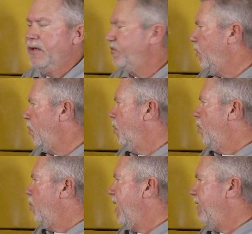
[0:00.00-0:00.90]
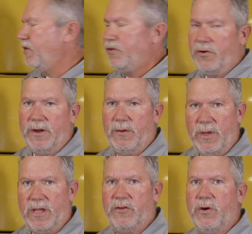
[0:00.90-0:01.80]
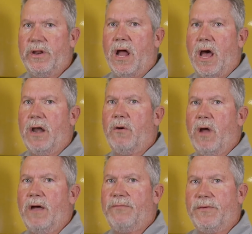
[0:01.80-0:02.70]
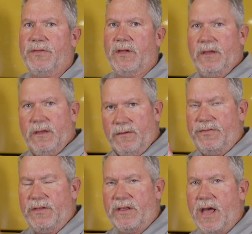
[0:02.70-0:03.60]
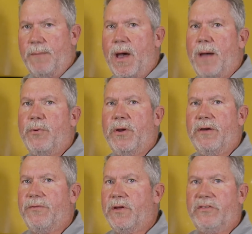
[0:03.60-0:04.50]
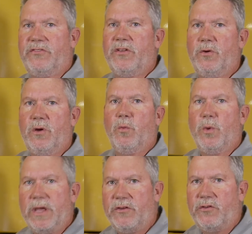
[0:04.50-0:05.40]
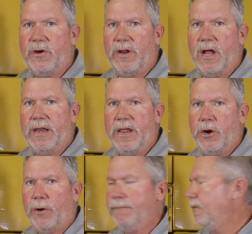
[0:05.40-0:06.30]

So we have to turn it, we can turn it on or off if the, if the top operator forgets to do it, we can turn it on here.